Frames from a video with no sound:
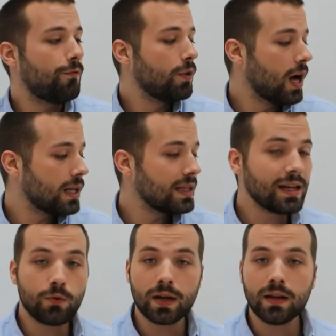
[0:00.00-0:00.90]
A
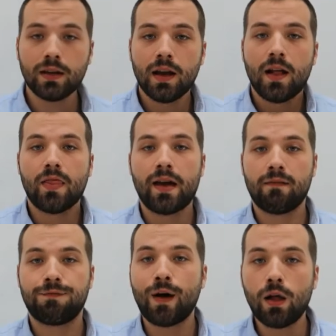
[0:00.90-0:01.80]
liquid
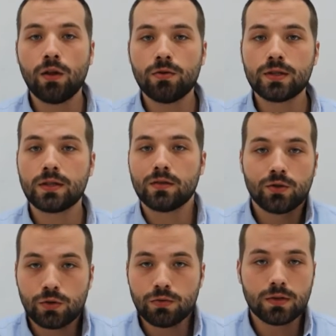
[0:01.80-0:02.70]
that follows
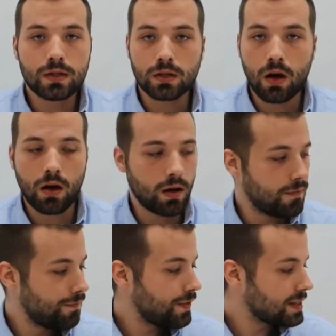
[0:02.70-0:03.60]
Newton's law
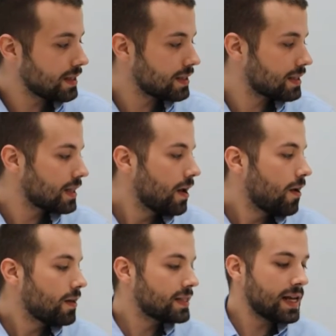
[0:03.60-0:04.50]
of physics,
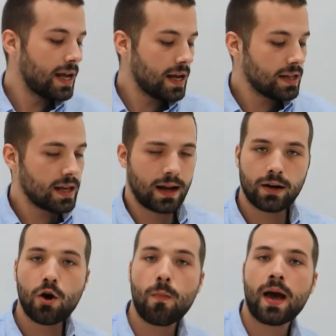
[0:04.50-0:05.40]
saying
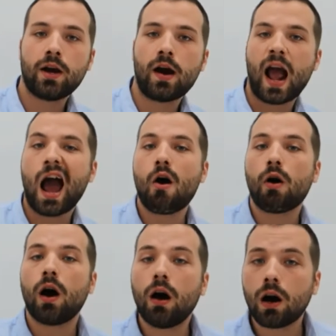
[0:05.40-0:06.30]
that no matter how
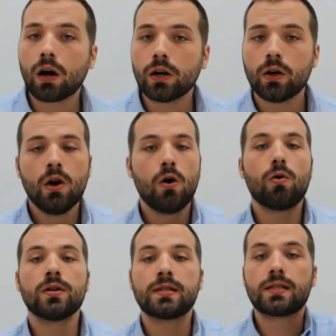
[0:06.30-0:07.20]
hard
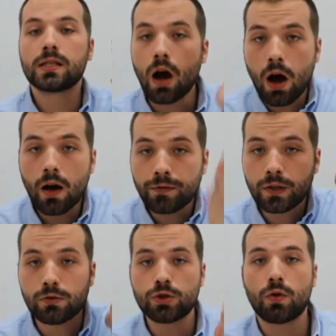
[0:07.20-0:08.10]
or
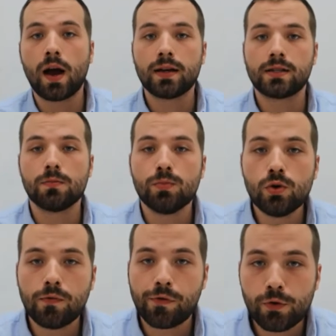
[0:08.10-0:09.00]
soft you try to
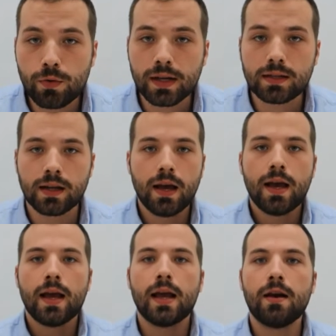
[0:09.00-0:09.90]
move through it,
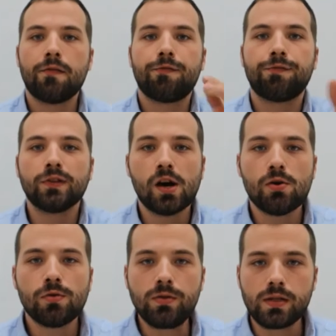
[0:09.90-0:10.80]
it
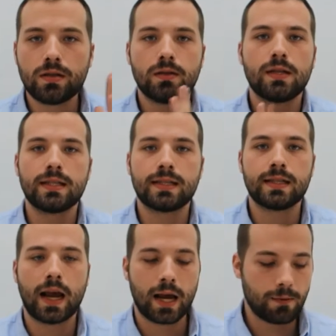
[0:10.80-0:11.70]
flows the
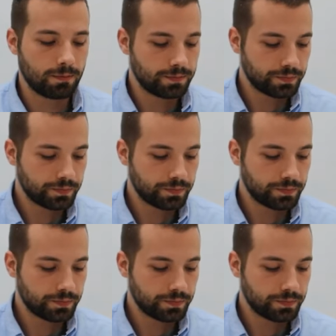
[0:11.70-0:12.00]
same.